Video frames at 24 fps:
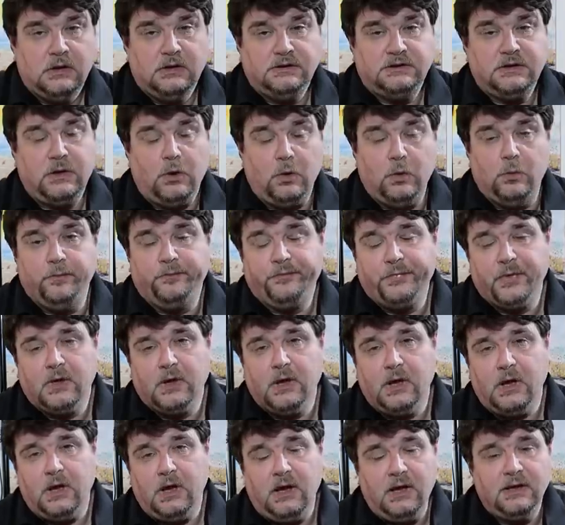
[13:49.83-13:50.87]
So,
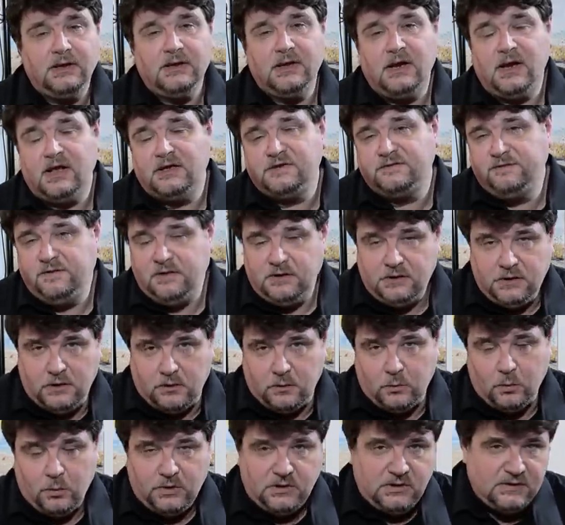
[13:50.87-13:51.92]
in the last
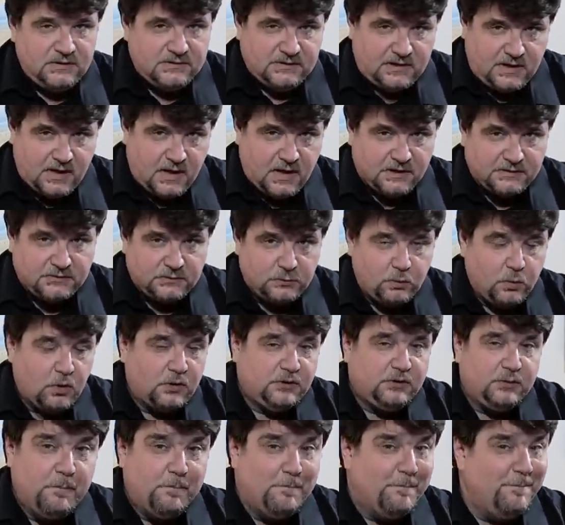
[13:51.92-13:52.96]
video we discussed
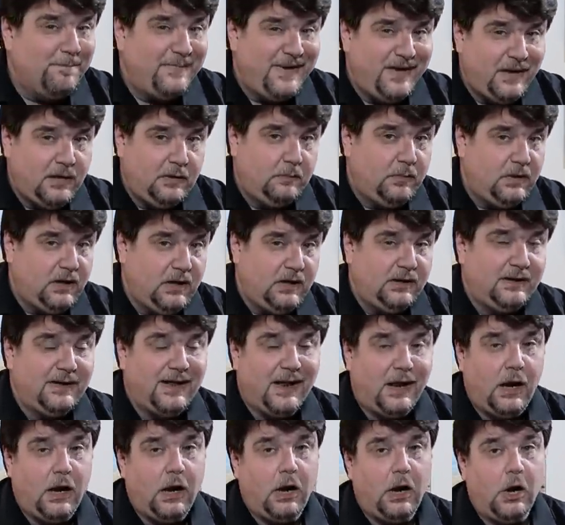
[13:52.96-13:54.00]
what may be the
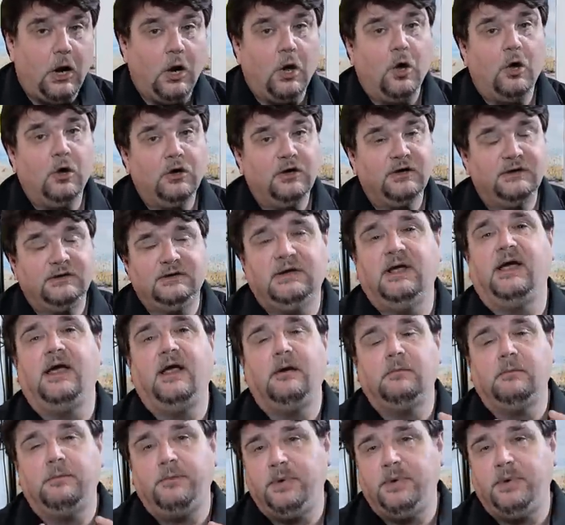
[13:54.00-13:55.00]
long-term